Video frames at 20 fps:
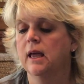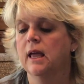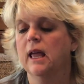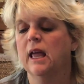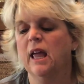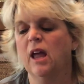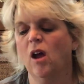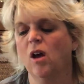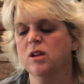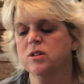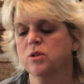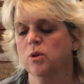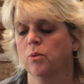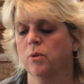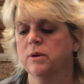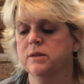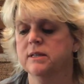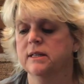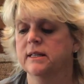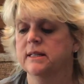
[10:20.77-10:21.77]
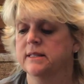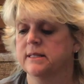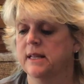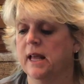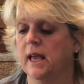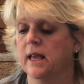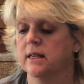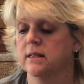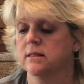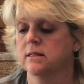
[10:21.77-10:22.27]
He also wasn't as
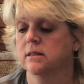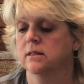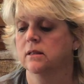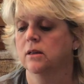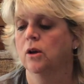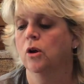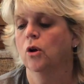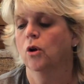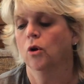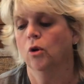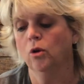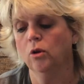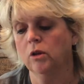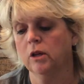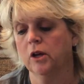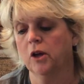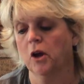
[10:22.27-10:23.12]
nice. Early